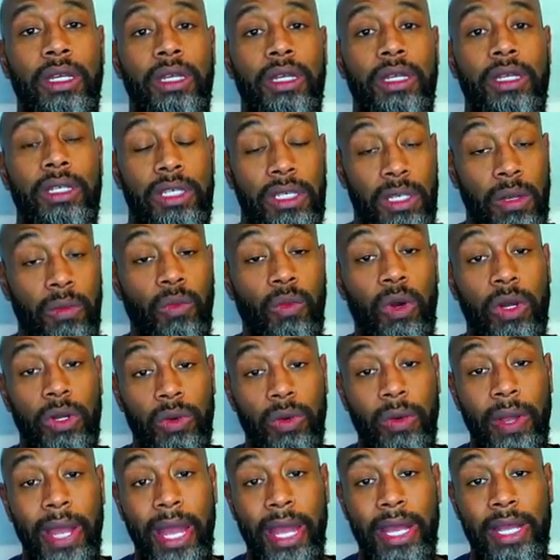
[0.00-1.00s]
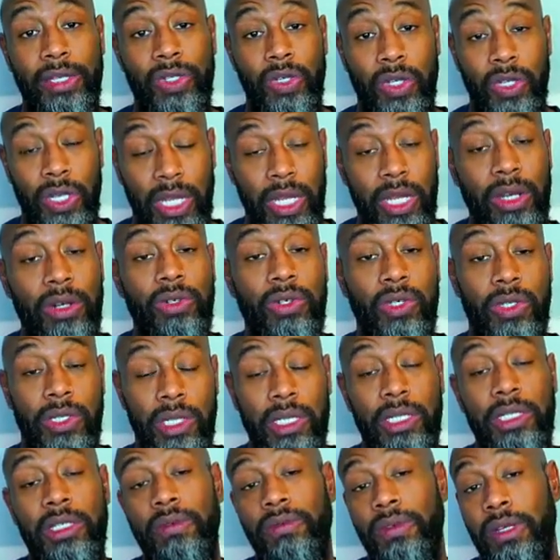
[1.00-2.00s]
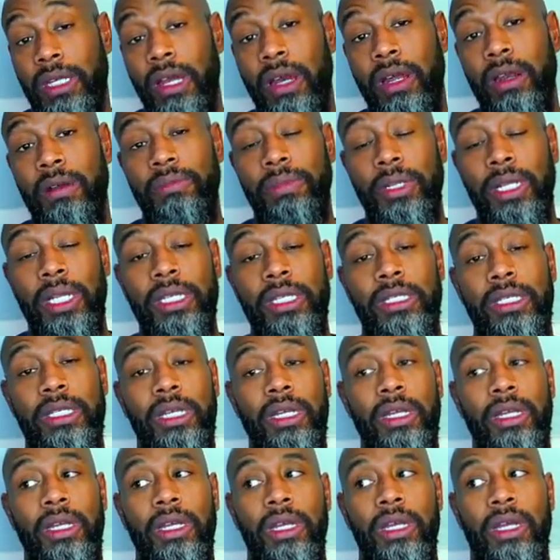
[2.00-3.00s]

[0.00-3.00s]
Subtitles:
someone who has an inner sense of accountability.